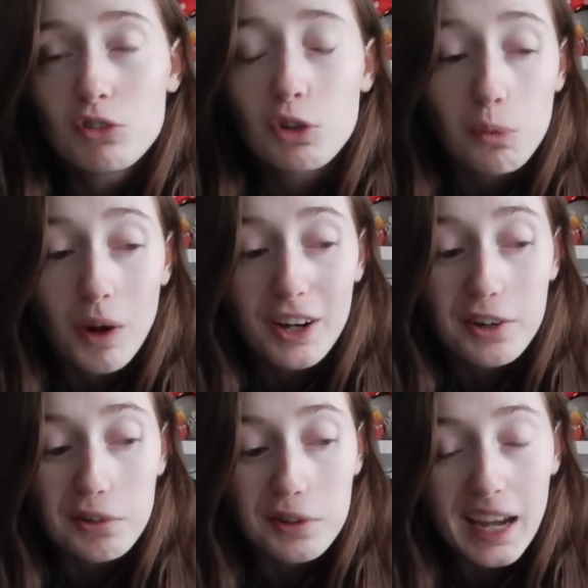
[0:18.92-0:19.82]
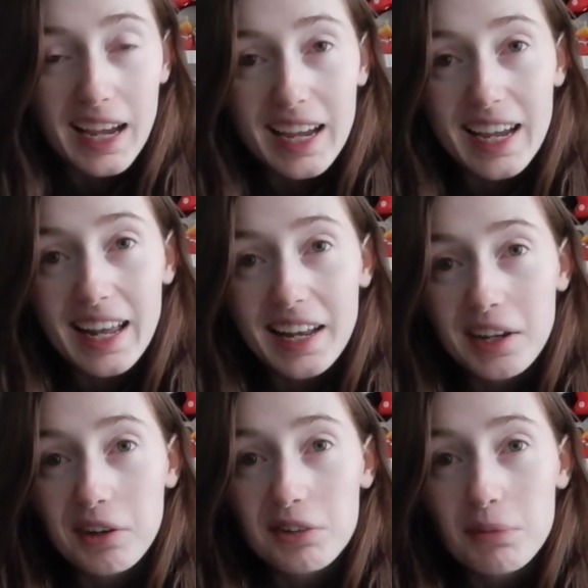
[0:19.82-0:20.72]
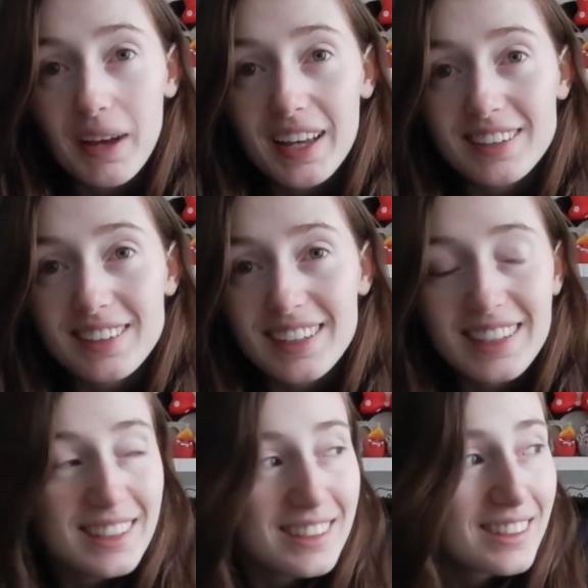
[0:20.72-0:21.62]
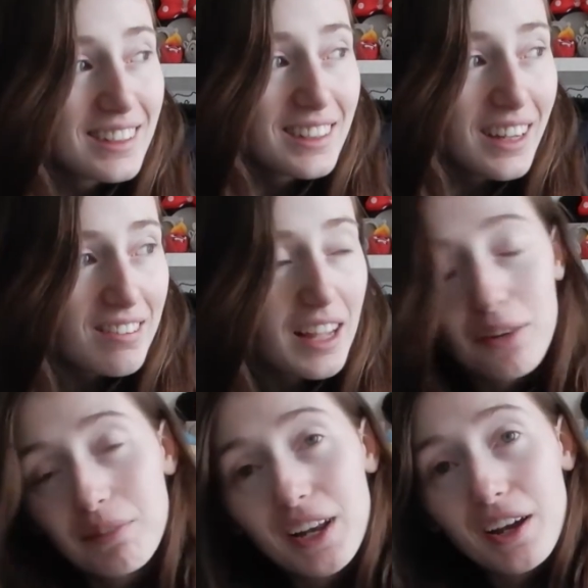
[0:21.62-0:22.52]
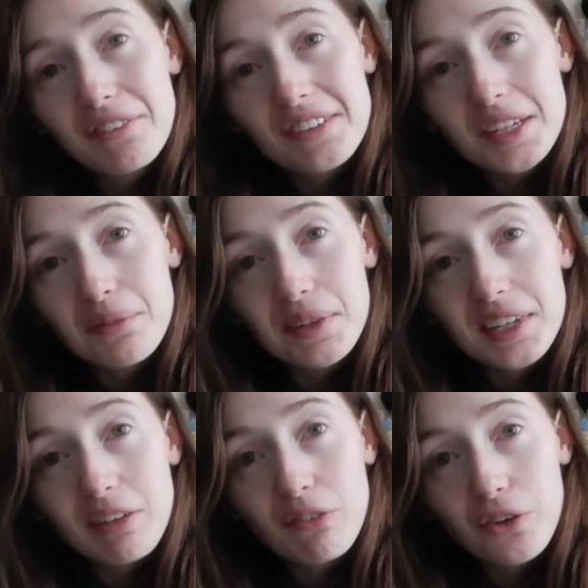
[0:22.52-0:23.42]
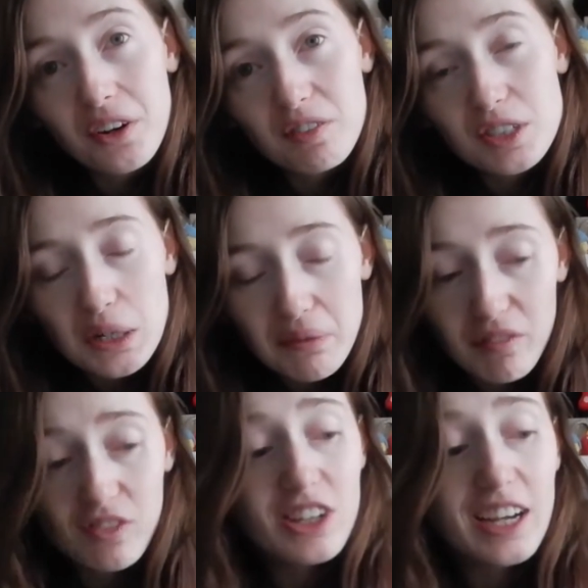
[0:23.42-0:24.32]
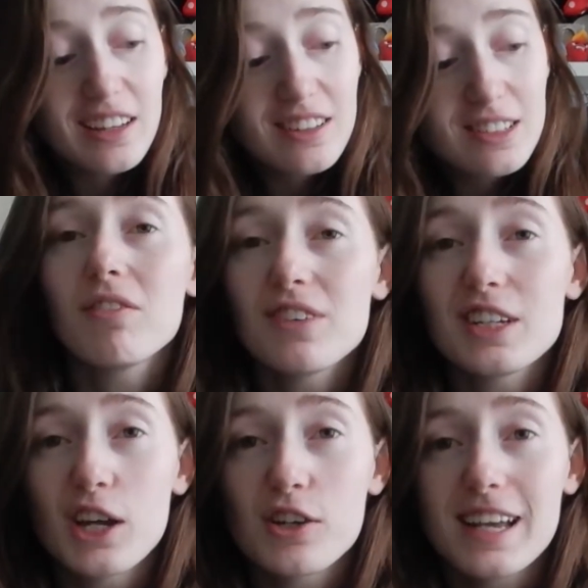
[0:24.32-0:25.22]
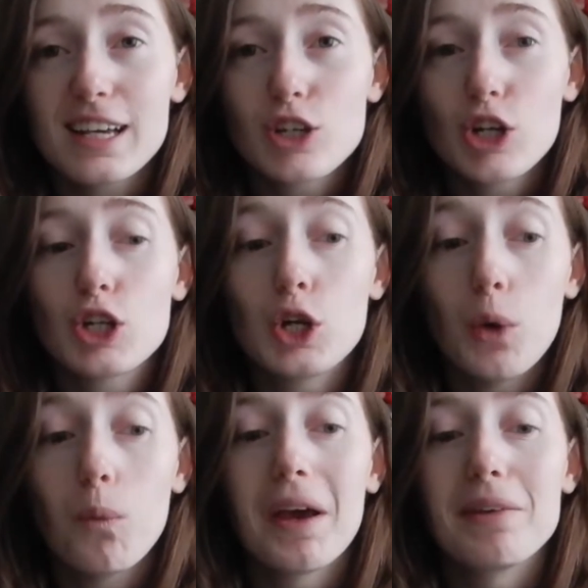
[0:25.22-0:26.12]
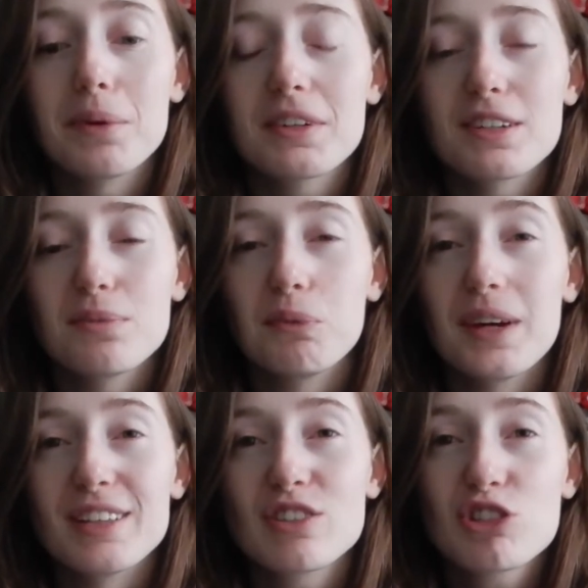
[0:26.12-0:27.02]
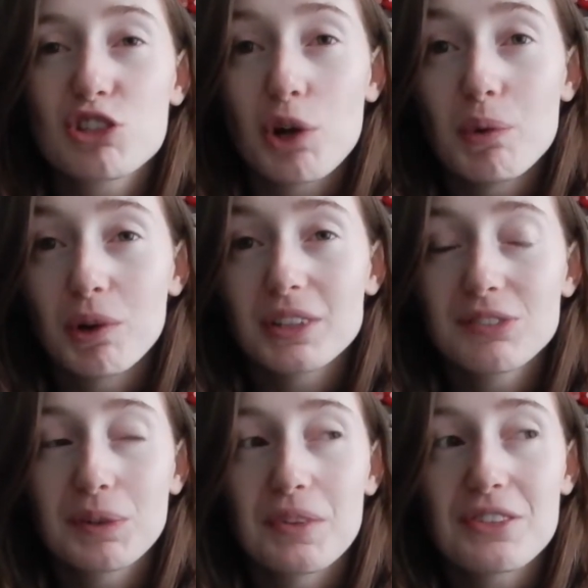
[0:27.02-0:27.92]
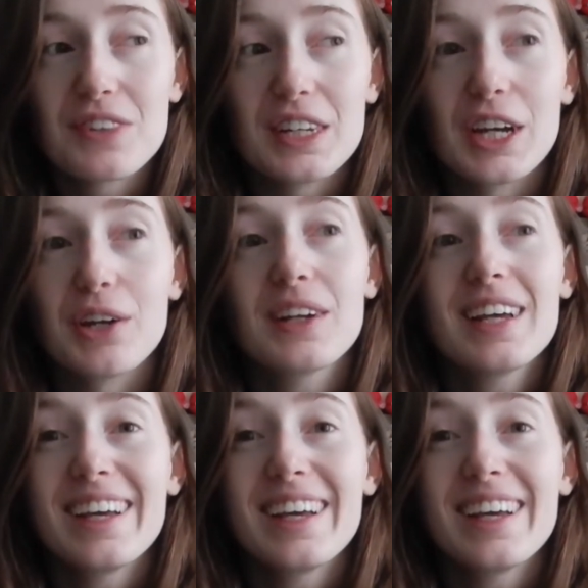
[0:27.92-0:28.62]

do work all day, and then go to bed, and that's how my life is going to be for another 2 months yet. One video that could not wait because I've been waiting so long to film this video